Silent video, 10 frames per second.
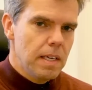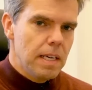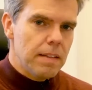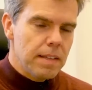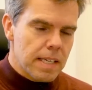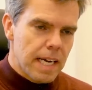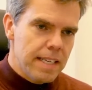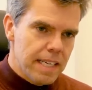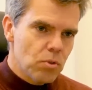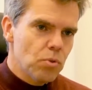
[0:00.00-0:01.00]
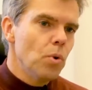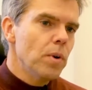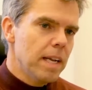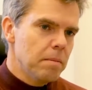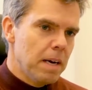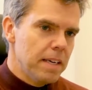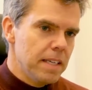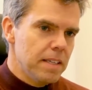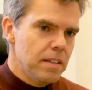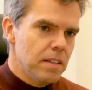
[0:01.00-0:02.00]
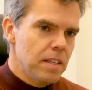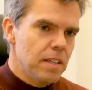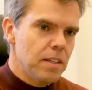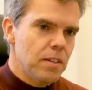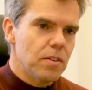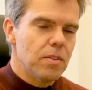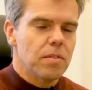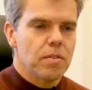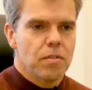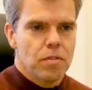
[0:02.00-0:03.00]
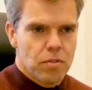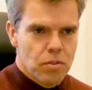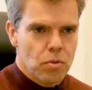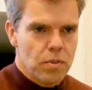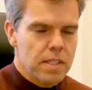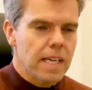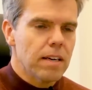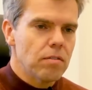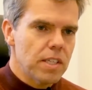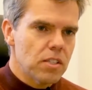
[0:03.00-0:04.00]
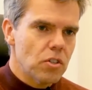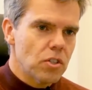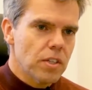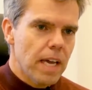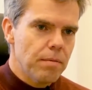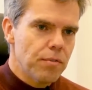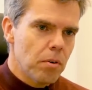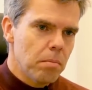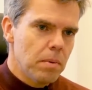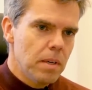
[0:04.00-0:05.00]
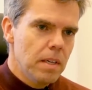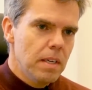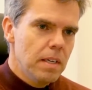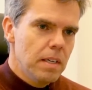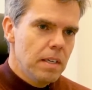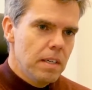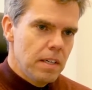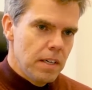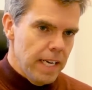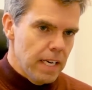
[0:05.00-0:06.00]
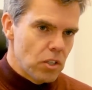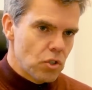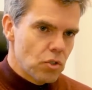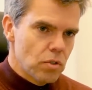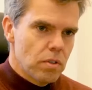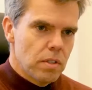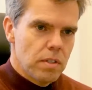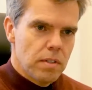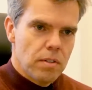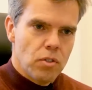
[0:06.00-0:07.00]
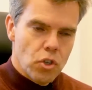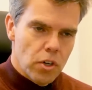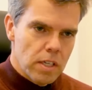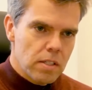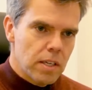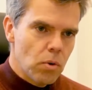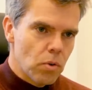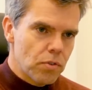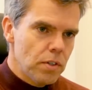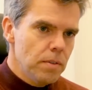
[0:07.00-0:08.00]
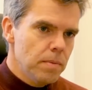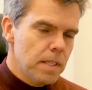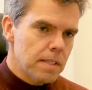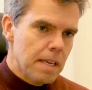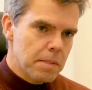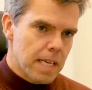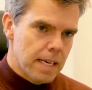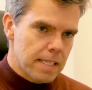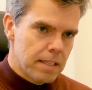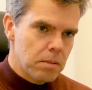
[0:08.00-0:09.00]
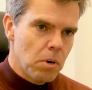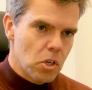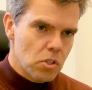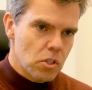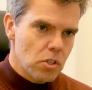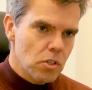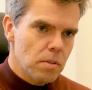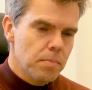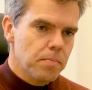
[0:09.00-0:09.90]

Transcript: And this idea to donate money uh, to this kind of research came from an English journalist and author. His name is Alexander Masters.